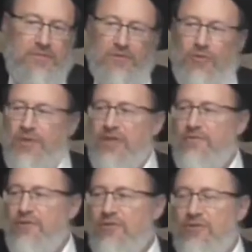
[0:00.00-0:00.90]
There's no
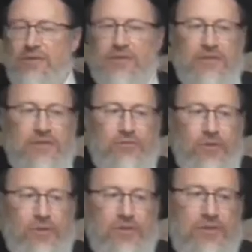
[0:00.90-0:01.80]
benefit to it. It's
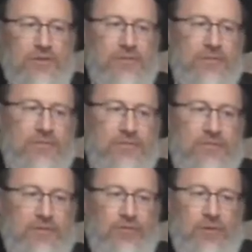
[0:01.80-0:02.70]
worthless.
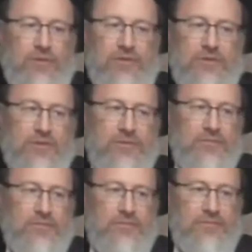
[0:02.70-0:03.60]
It's worthless.
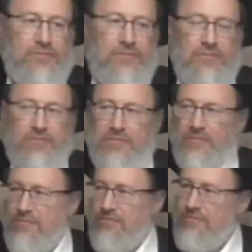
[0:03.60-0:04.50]

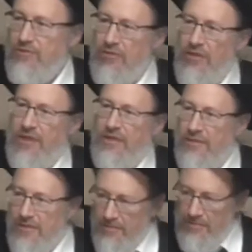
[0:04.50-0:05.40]
Shkoyach.
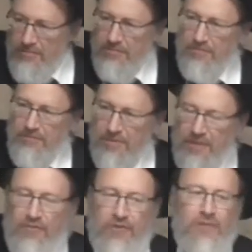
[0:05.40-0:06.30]
He's
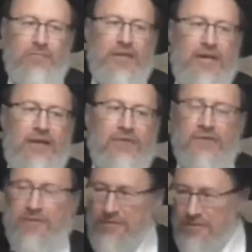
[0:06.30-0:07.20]
got a very big
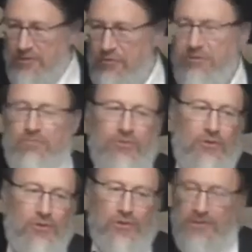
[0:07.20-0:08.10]
house, a swimming
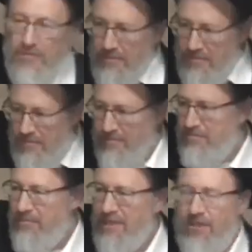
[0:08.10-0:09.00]
pool,
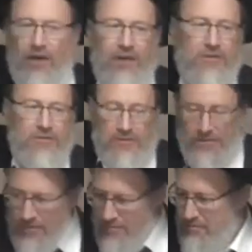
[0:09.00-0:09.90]
big
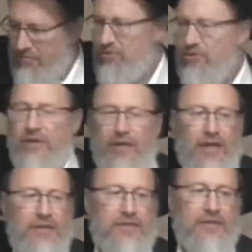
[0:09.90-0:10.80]
cars. Shkoyach.